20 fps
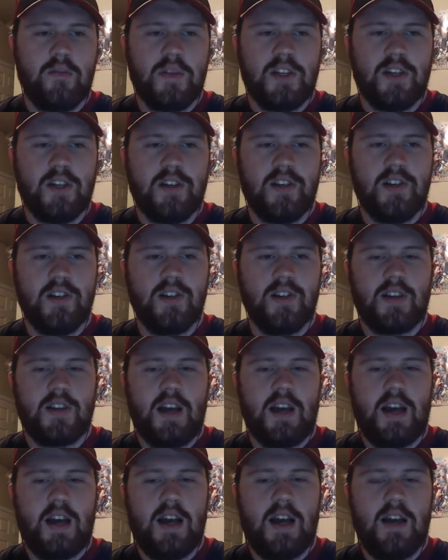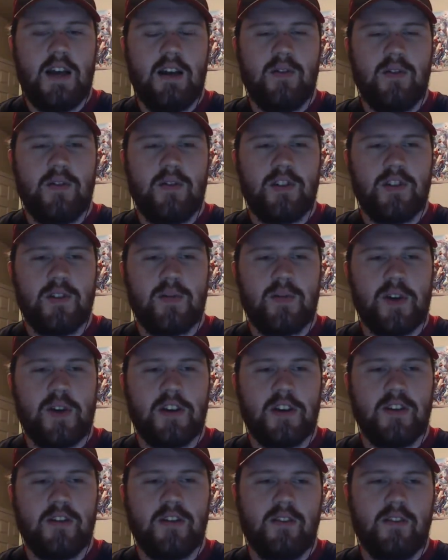because she's pregnant.